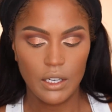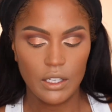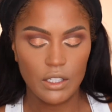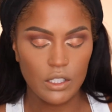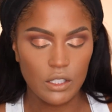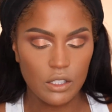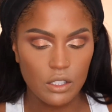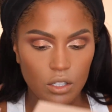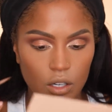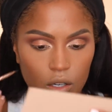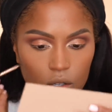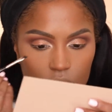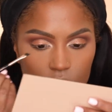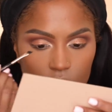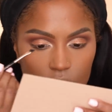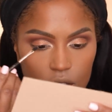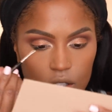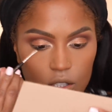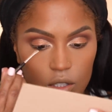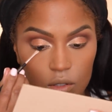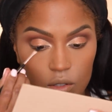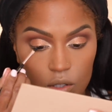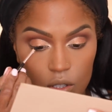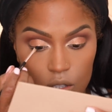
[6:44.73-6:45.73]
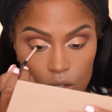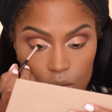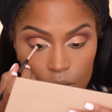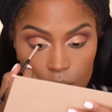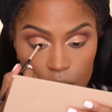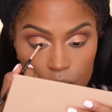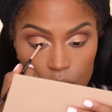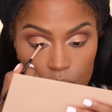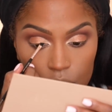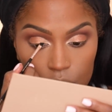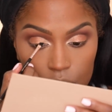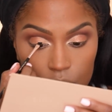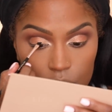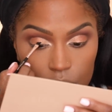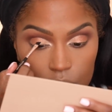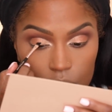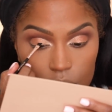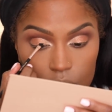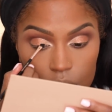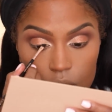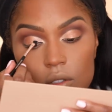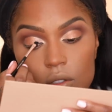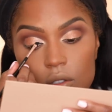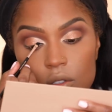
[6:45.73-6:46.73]
Just goes on so smooth.
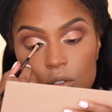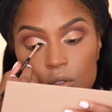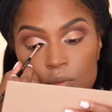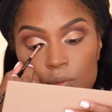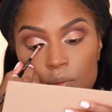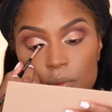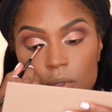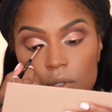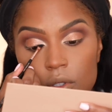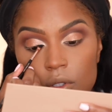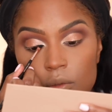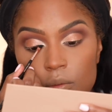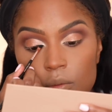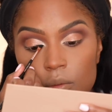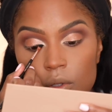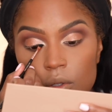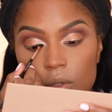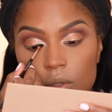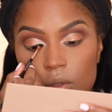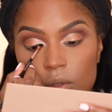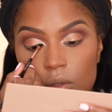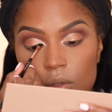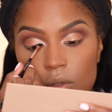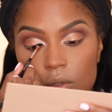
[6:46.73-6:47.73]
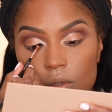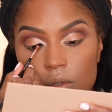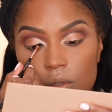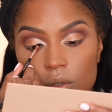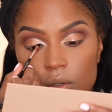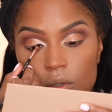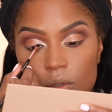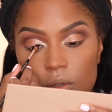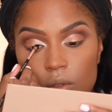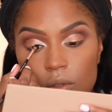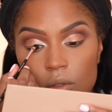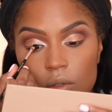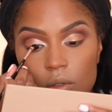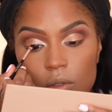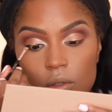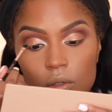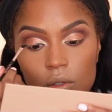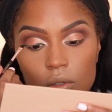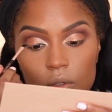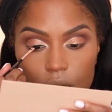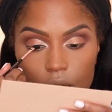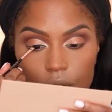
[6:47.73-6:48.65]
Super smooth.